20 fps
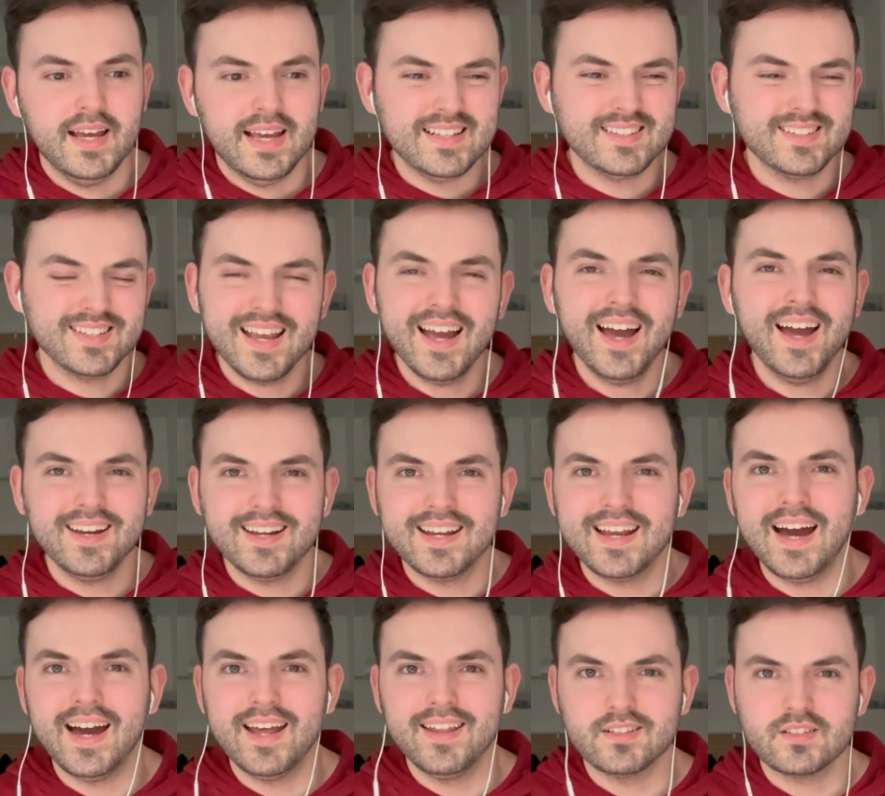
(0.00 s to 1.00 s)
is the kind of
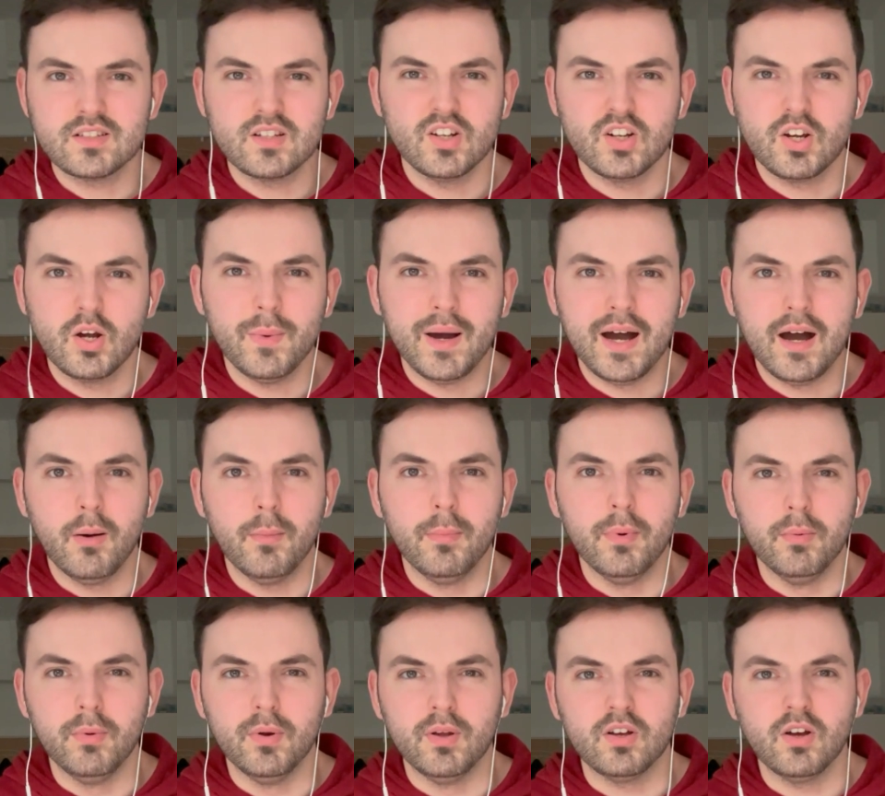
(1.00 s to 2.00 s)
guy that's going to come out of
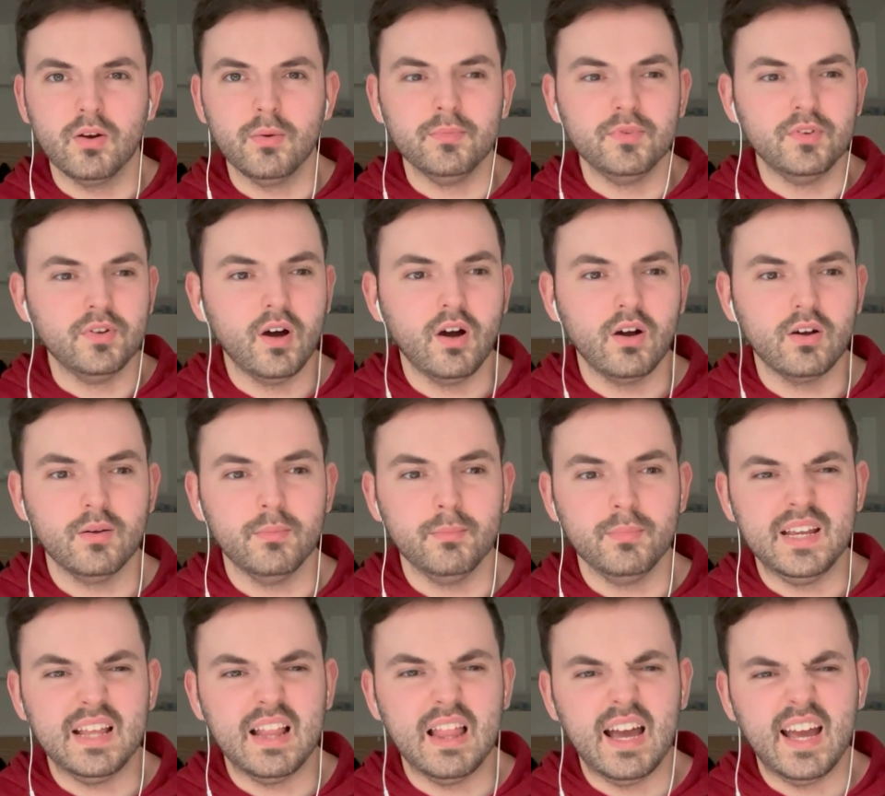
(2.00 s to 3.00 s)
Bubblegum Dog and
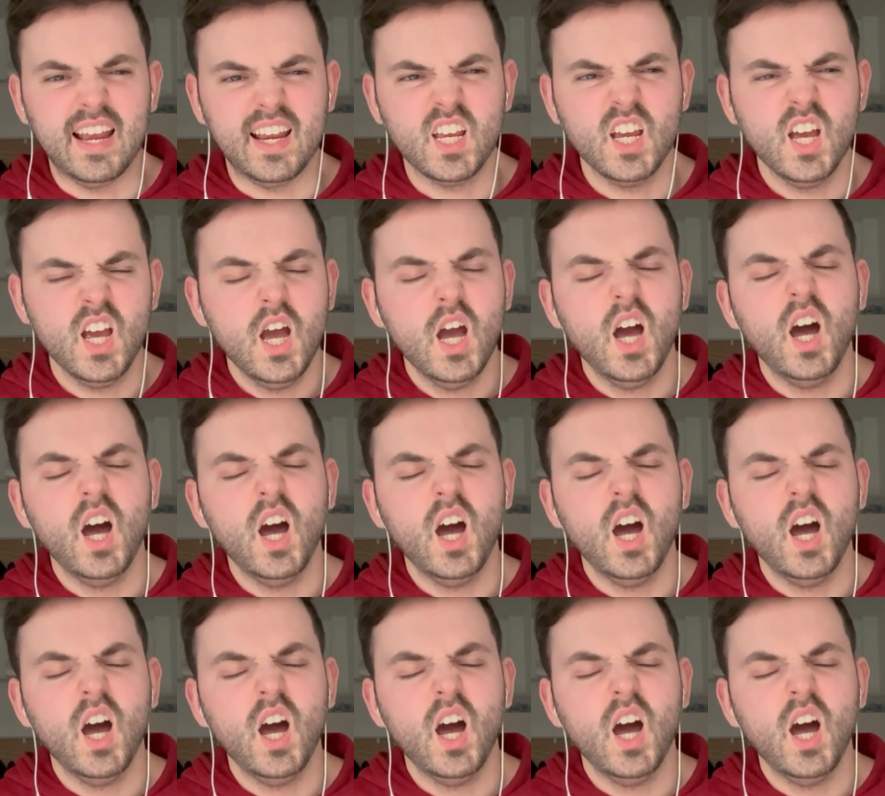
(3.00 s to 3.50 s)
be like,